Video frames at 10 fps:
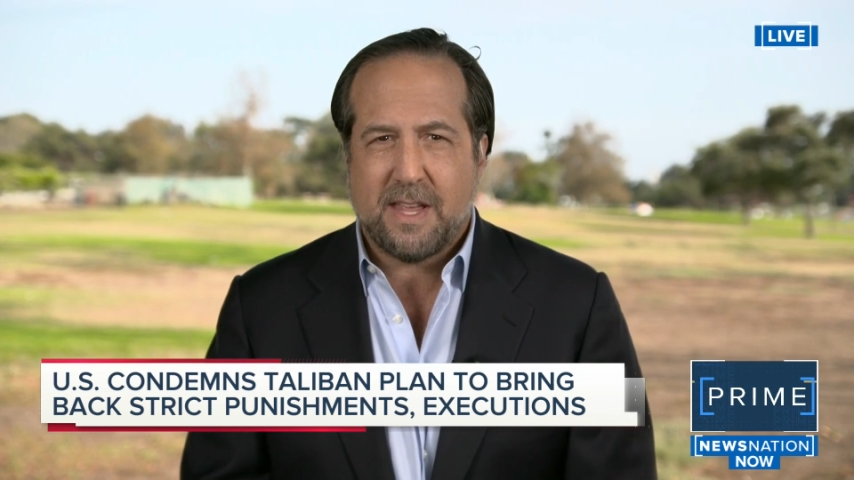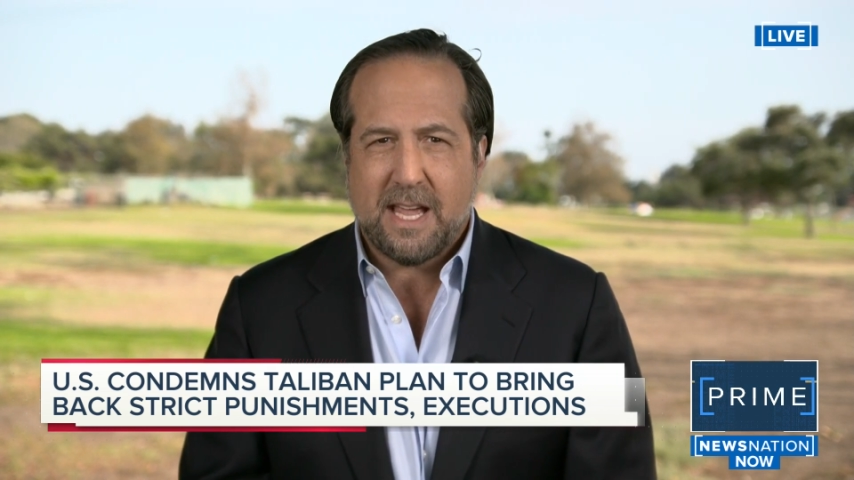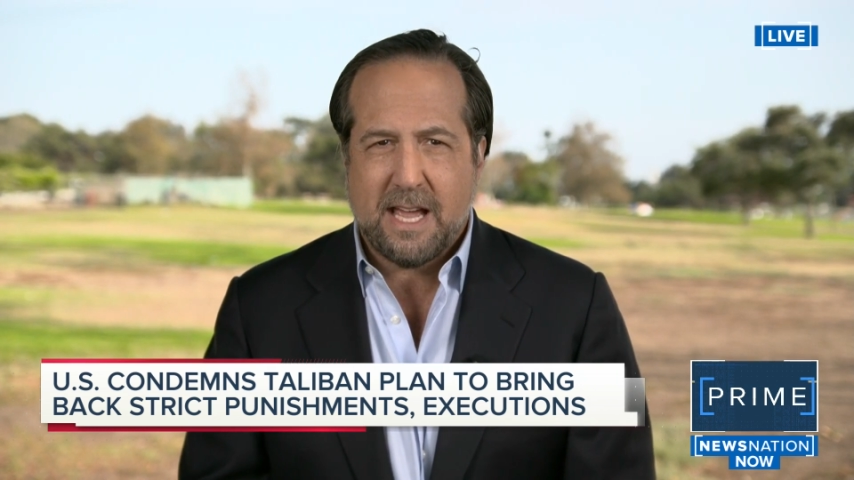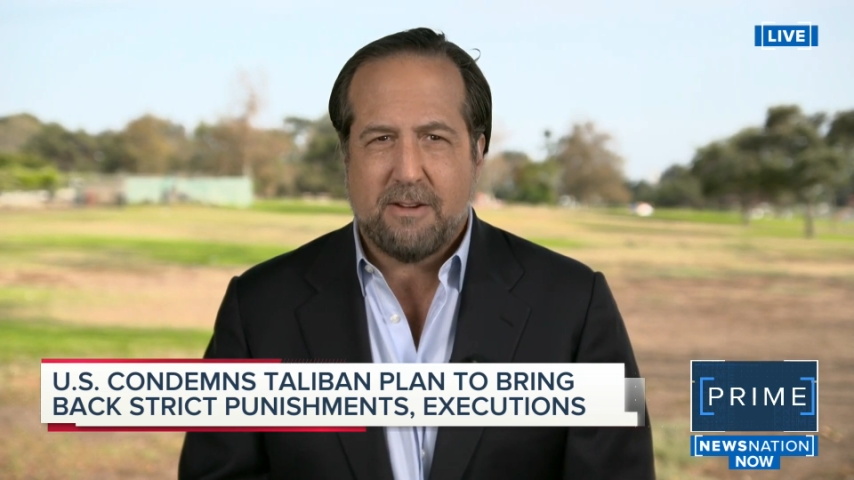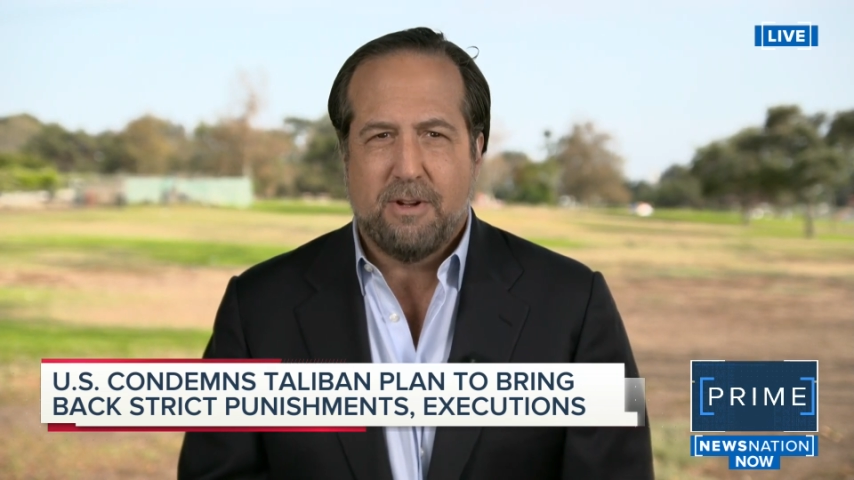they
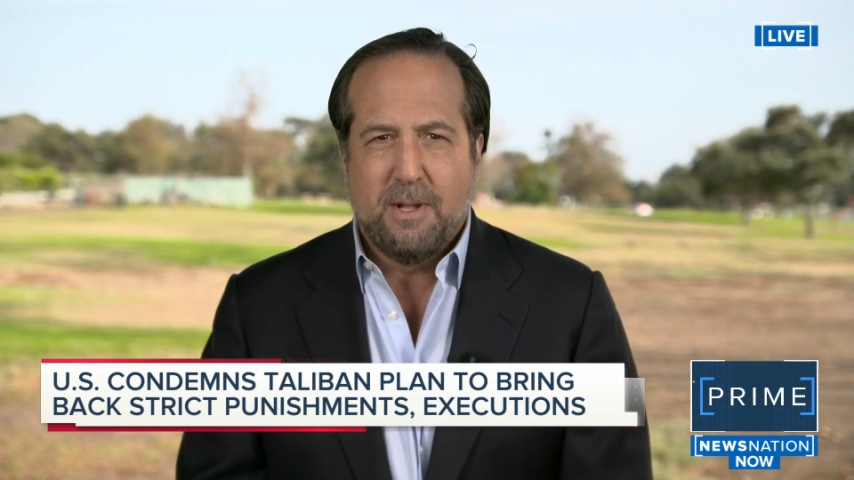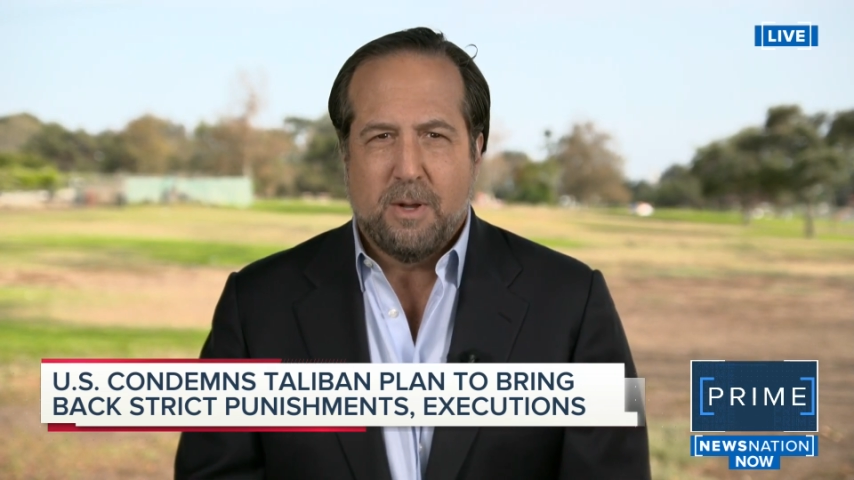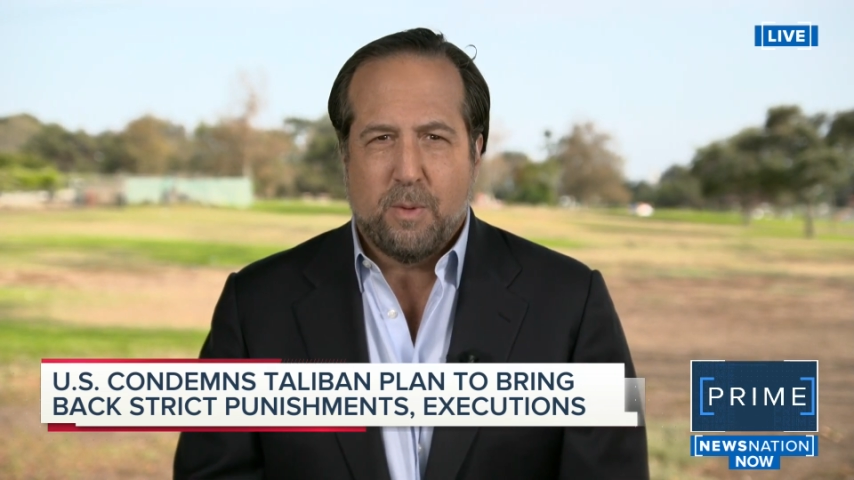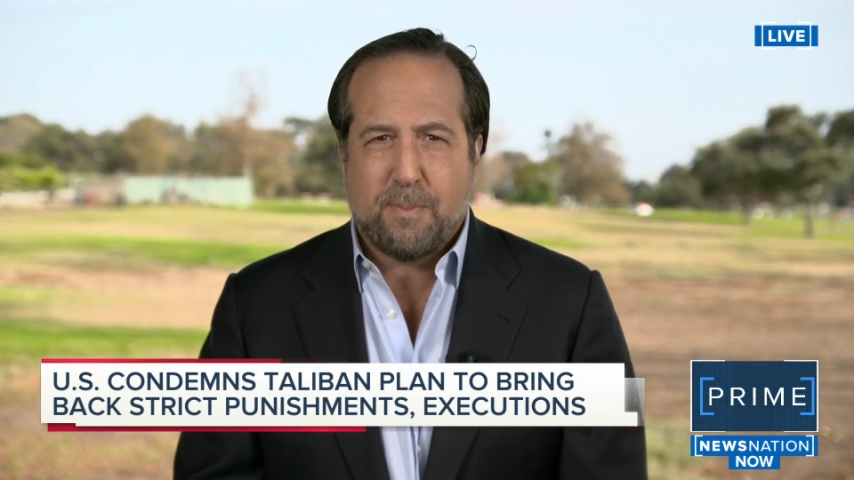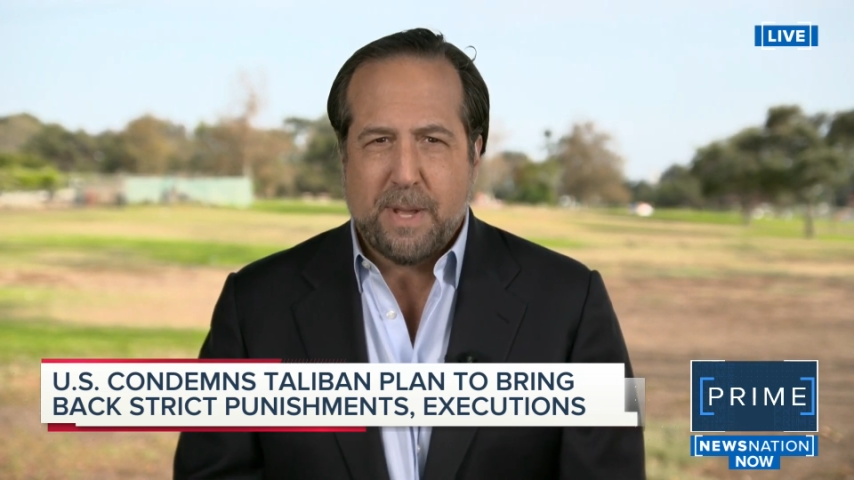
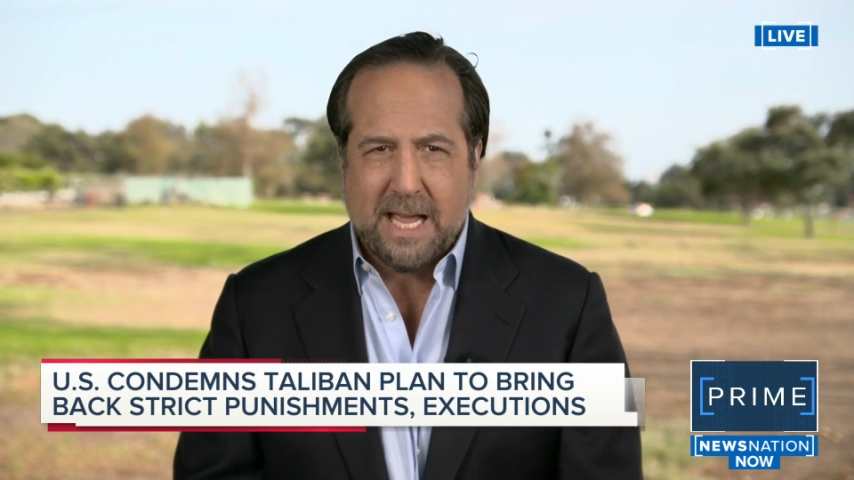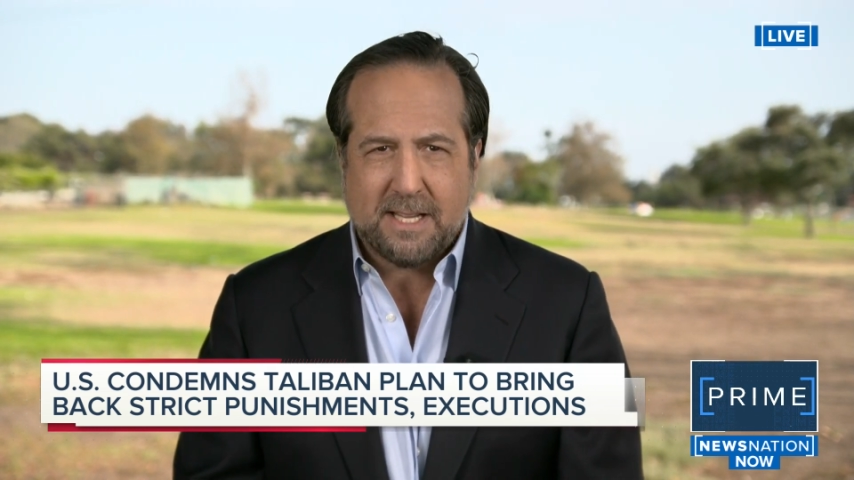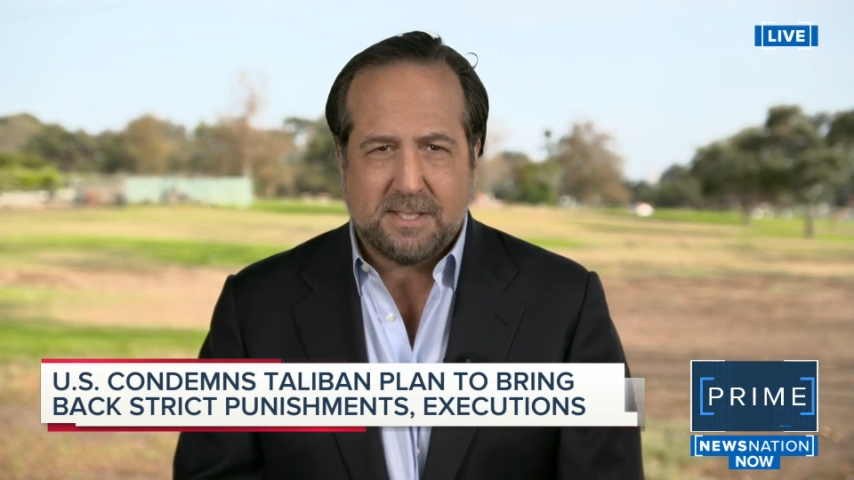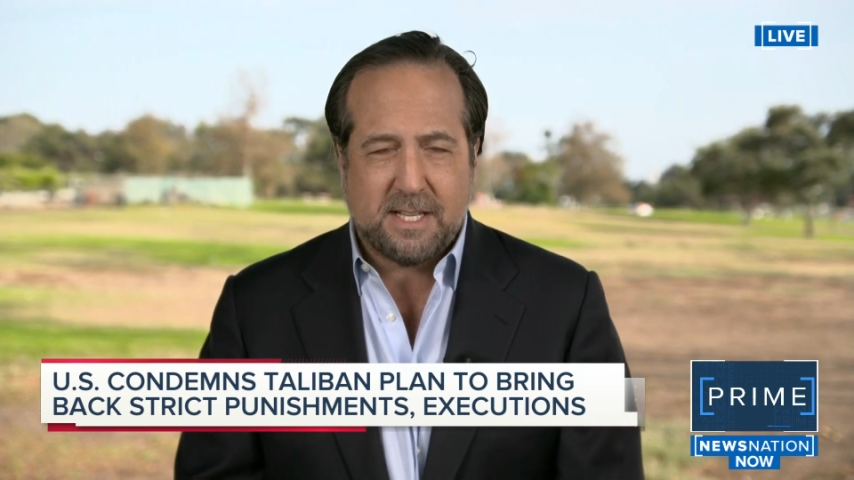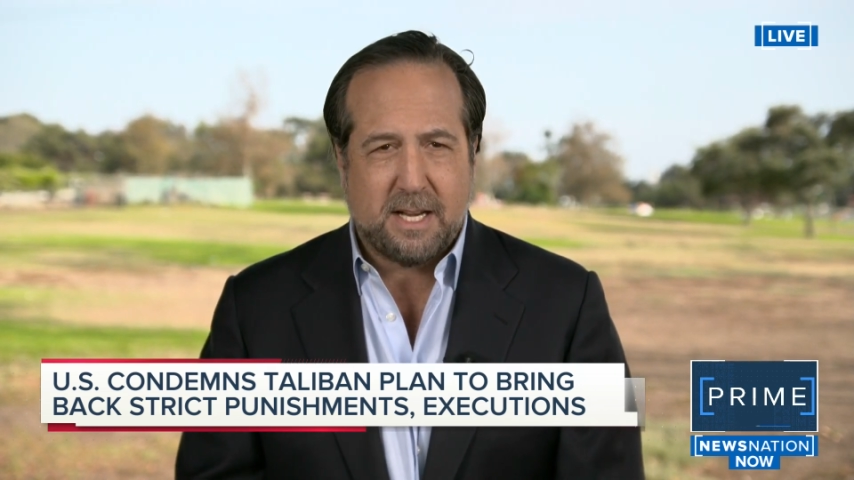have with
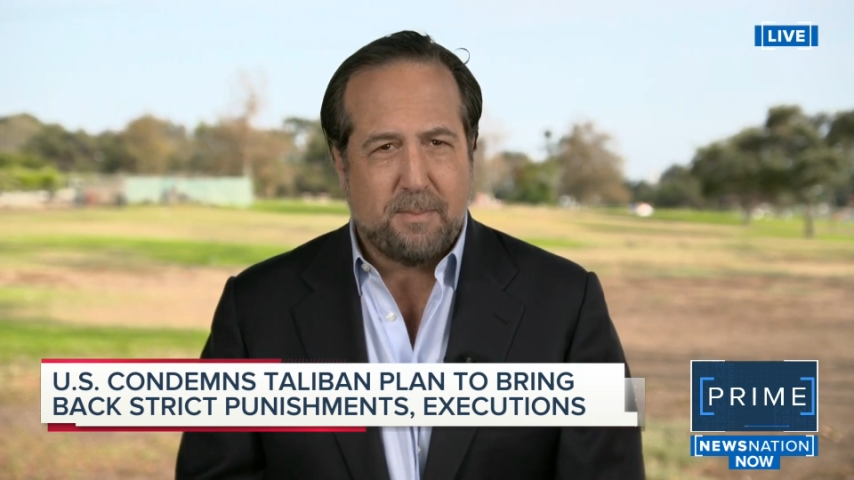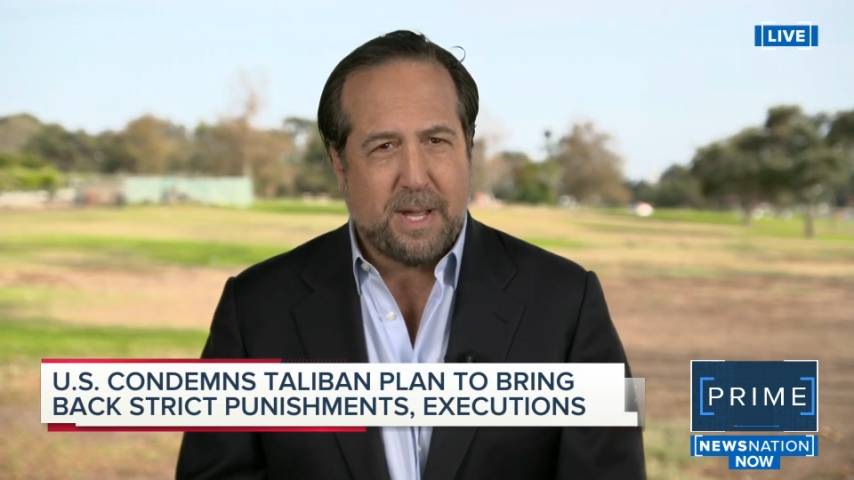Pakistan.